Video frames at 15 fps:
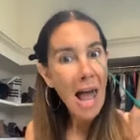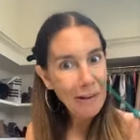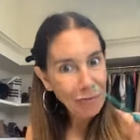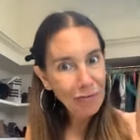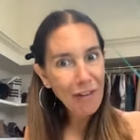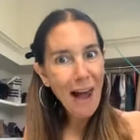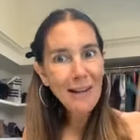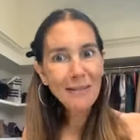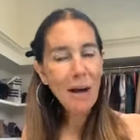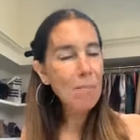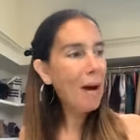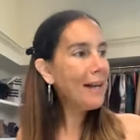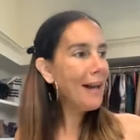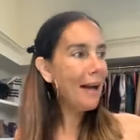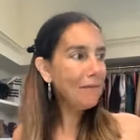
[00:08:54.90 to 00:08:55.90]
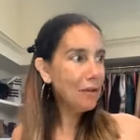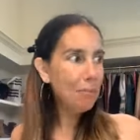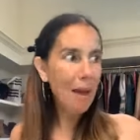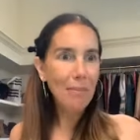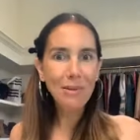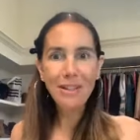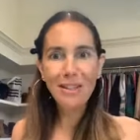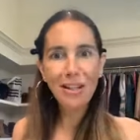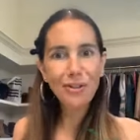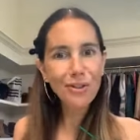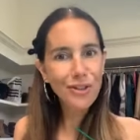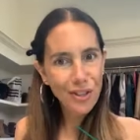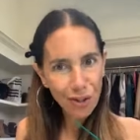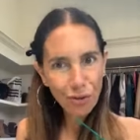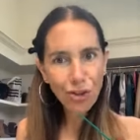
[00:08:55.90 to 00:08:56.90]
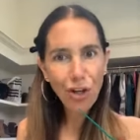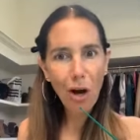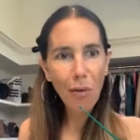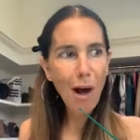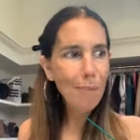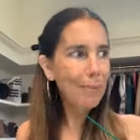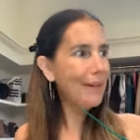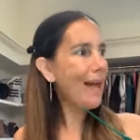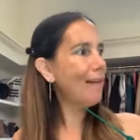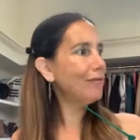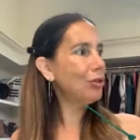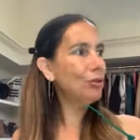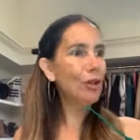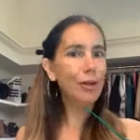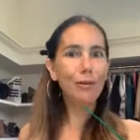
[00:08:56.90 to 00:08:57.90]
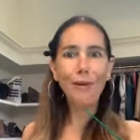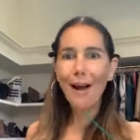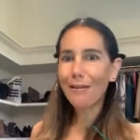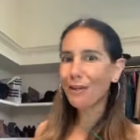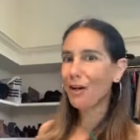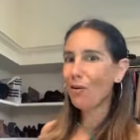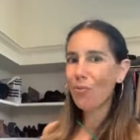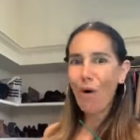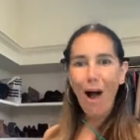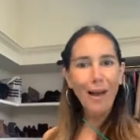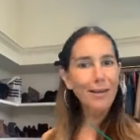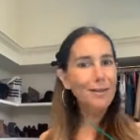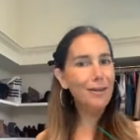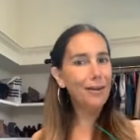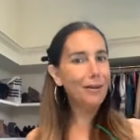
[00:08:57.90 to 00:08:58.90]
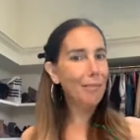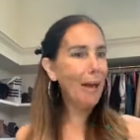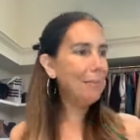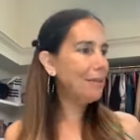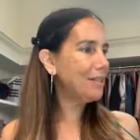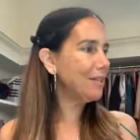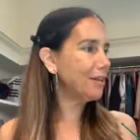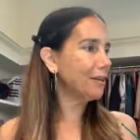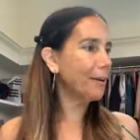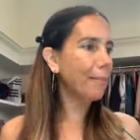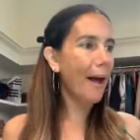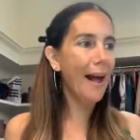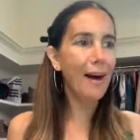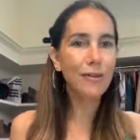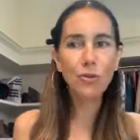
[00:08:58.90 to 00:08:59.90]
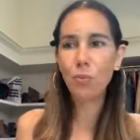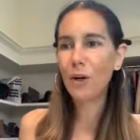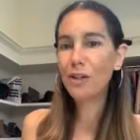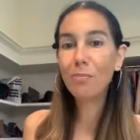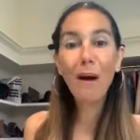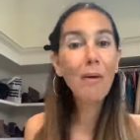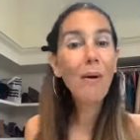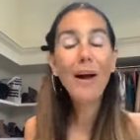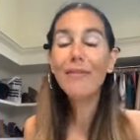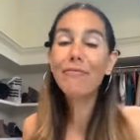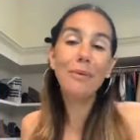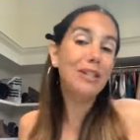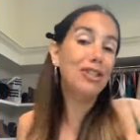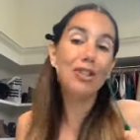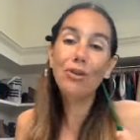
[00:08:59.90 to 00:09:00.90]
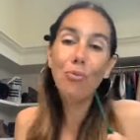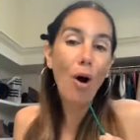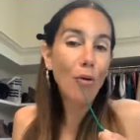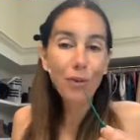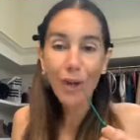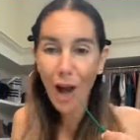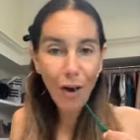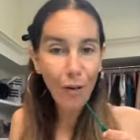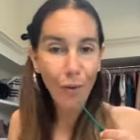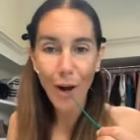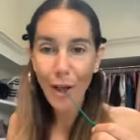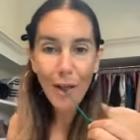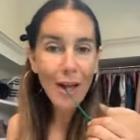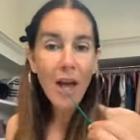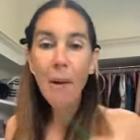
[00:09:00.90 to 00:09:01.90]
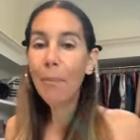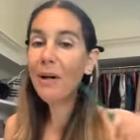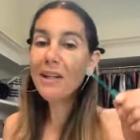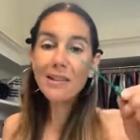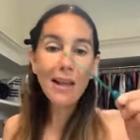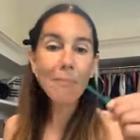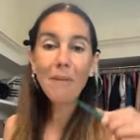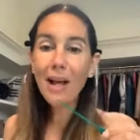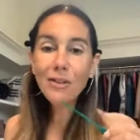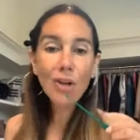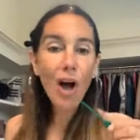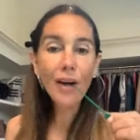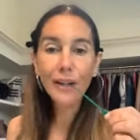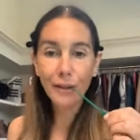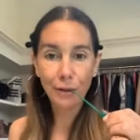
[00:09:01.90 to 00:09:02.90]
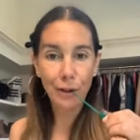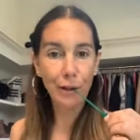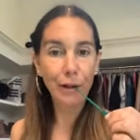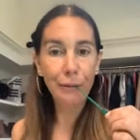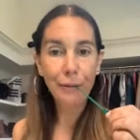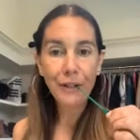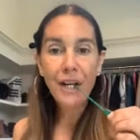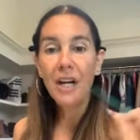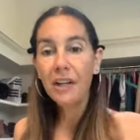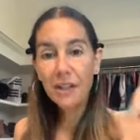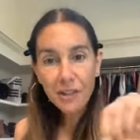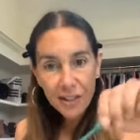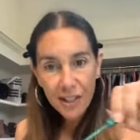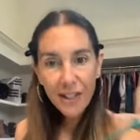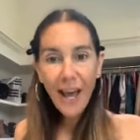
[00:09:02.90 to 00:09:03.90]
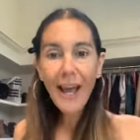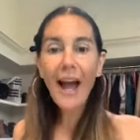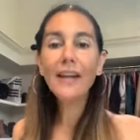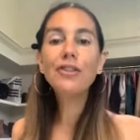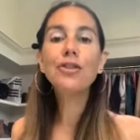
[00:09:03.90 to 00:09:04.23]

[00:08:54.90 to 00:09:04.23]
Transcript: in fact, I might have the babysitter still show up and have you look around and go, why is there a babysitter in my house? Where's my wife? Bitch, you won't know because I'm not talking to you. Because today I